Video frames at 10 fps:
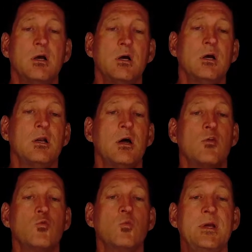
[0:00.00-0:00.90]
Now, the
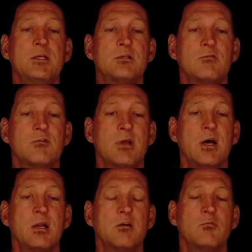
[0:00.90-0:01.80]
reason for
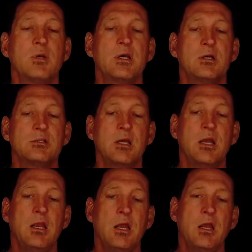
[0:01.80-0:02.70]
that is because
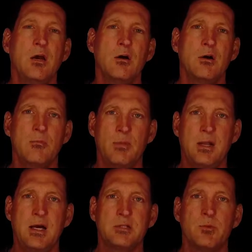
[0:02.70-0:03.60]
in here in
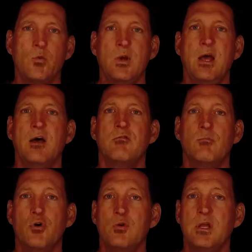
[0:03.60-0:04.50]
plasma, we have
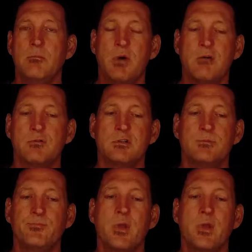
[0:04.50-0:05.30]
protein buffers.